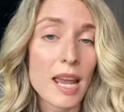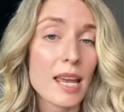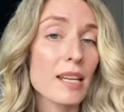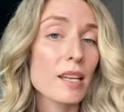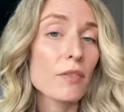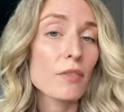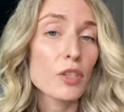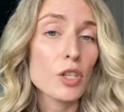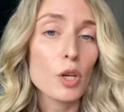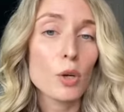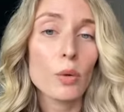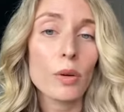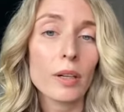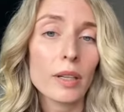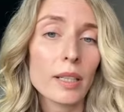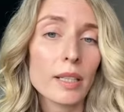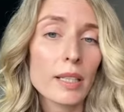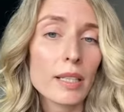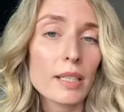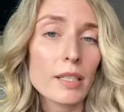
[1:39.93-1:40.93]
and if you are
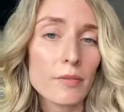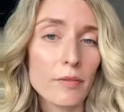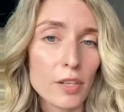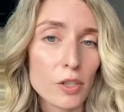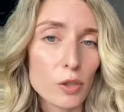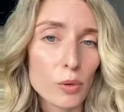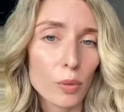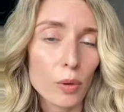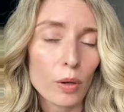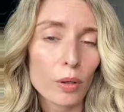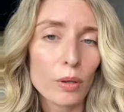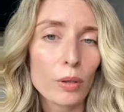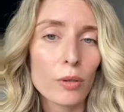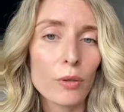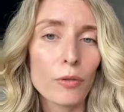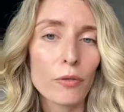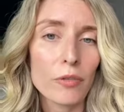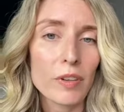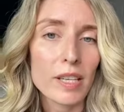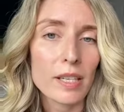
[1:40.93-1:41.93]
an individual who
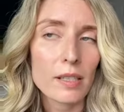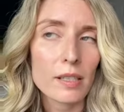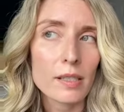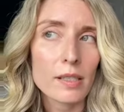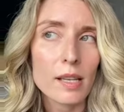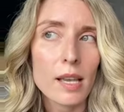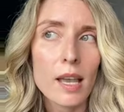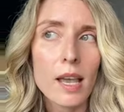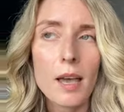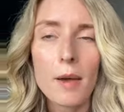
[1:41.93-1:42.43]
feels